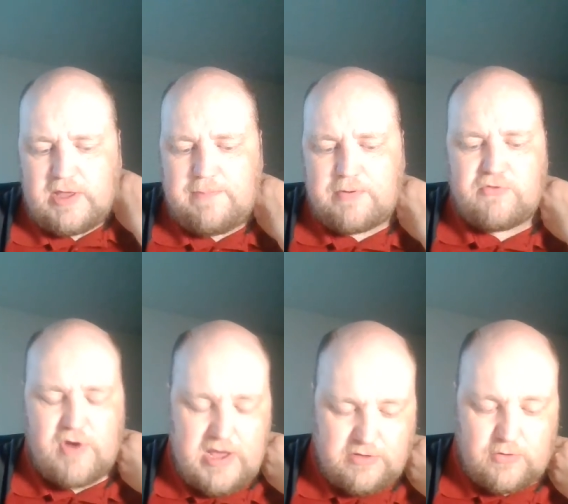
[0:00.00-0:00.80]
He
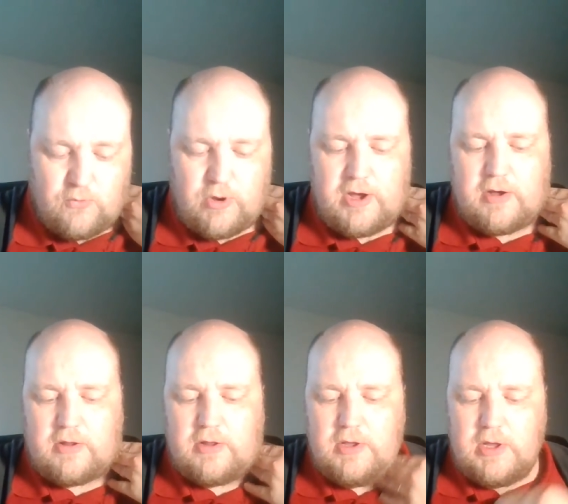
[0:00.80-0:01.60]
portrays it
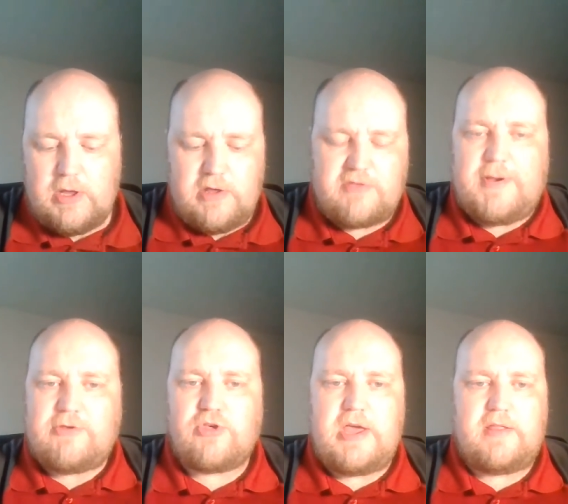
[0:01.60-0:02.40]
well,
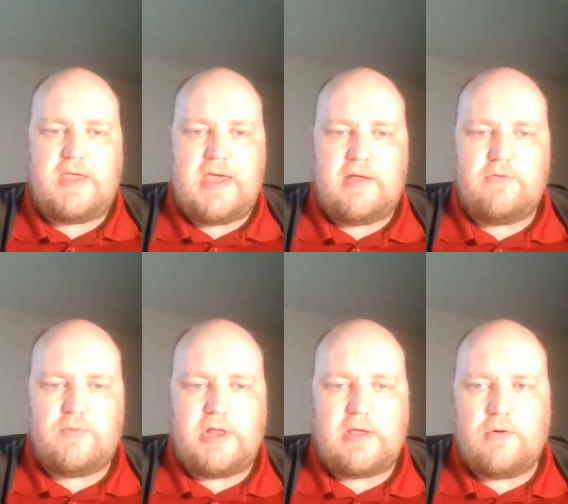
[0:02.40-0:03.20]
especially at the end
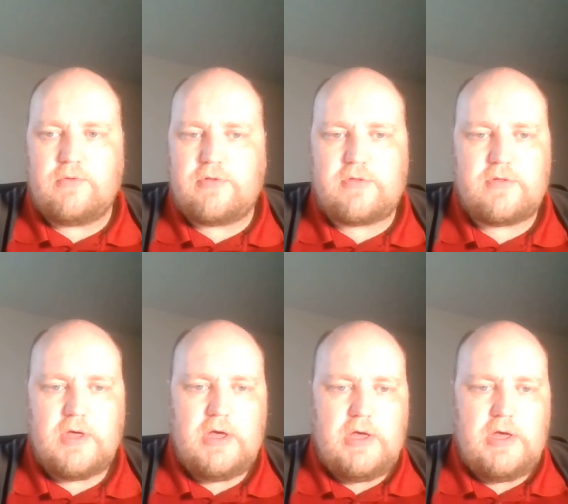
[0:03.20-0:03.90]
when he goes